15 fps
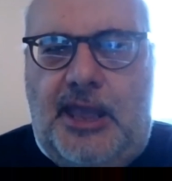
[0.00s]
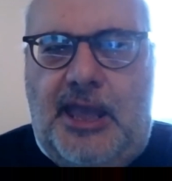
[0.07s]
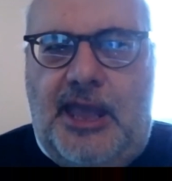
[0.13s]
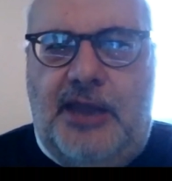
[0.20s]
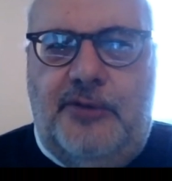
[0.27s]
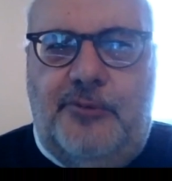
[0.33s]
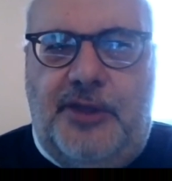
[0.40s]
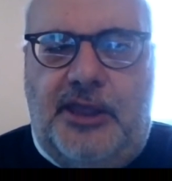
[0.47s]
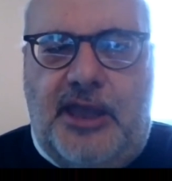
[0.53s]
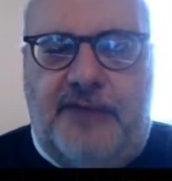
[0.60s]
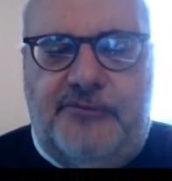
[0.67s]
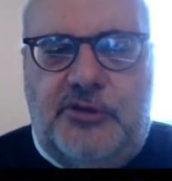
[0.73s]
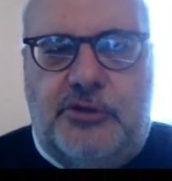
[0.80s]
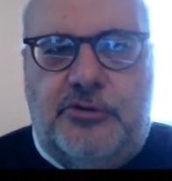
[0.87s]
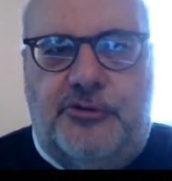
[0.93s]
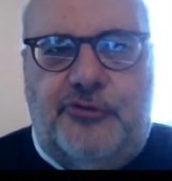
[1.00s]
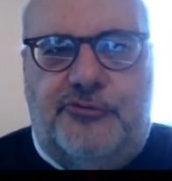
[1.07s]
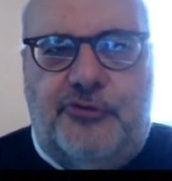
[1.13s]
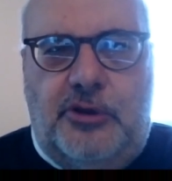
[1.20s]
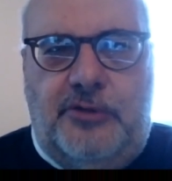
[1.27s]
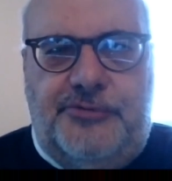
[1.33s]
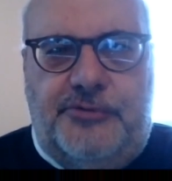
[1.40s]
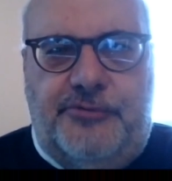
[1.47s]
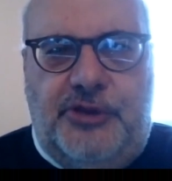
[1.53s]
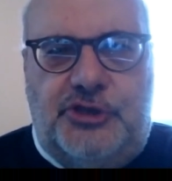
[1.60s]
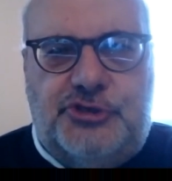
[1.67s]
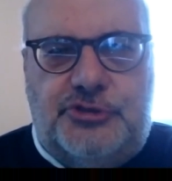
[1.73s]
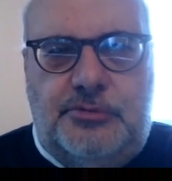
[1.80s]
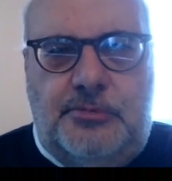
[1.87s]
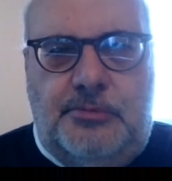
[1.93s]
and we have the control of the
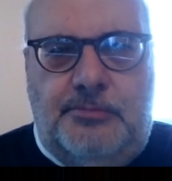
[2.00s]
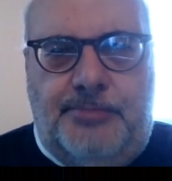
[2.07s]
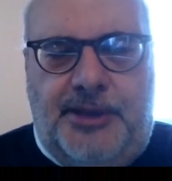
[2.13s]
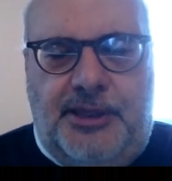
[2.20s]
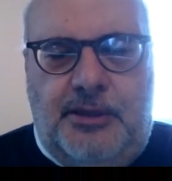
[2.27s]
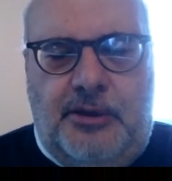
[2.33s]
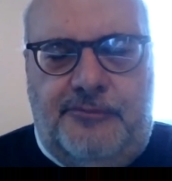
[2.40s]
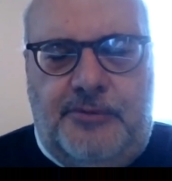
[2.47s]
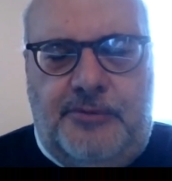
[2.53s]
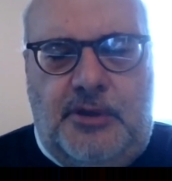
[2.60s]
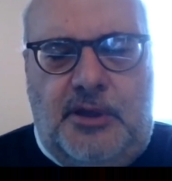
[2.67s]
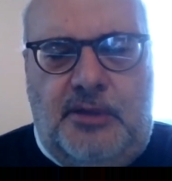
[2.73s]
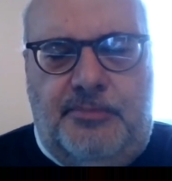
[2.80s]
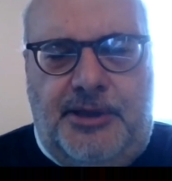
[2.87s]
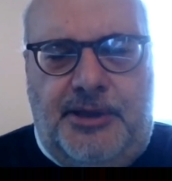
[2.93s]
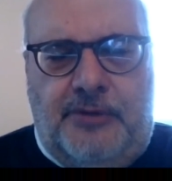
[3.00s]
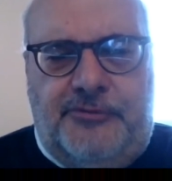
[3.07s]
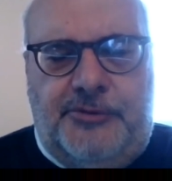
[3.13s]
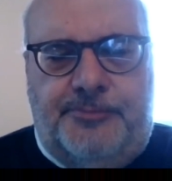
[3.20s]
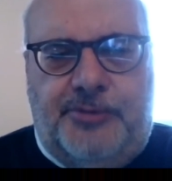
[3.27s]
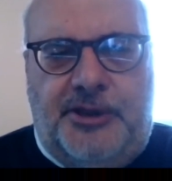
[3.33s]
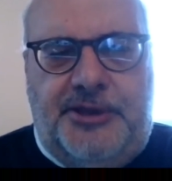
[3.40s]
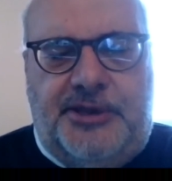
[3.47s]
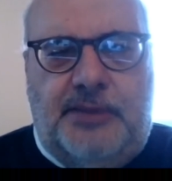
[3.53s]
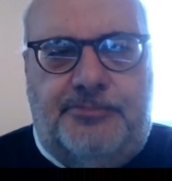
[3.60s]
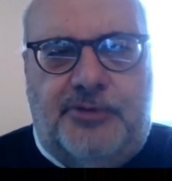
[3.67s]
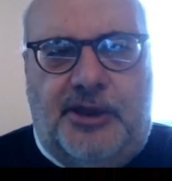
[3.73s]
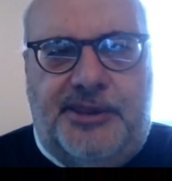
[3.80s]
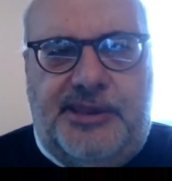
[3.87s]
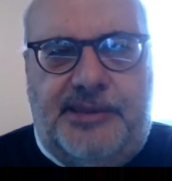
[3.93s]
rich of the political
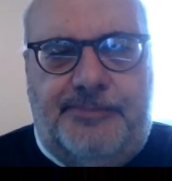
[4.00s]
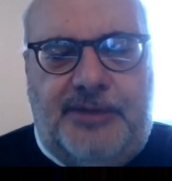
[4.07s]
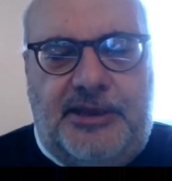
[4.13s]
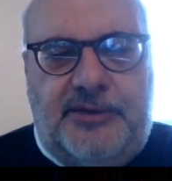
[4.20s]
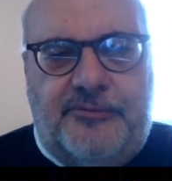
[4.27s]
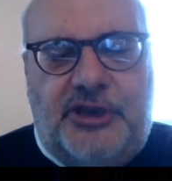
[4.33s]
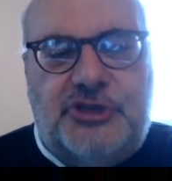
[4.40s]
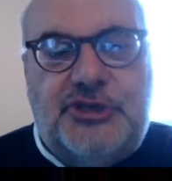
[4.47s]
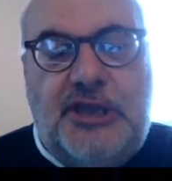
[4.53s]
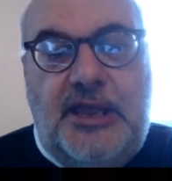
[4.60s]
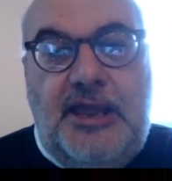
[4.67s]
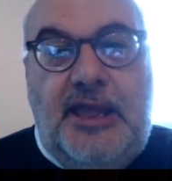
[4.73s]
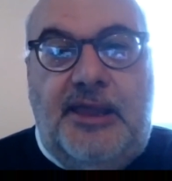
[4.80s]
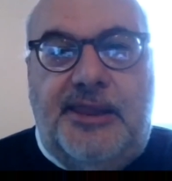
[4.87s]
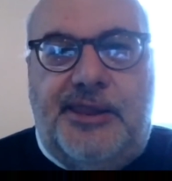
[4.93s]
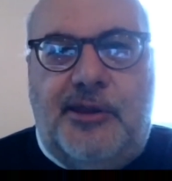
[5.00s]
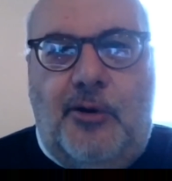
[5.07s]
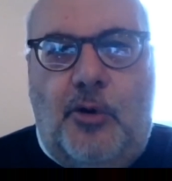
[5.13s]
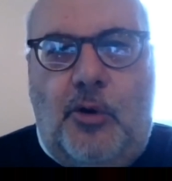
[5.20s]
process by the rich. So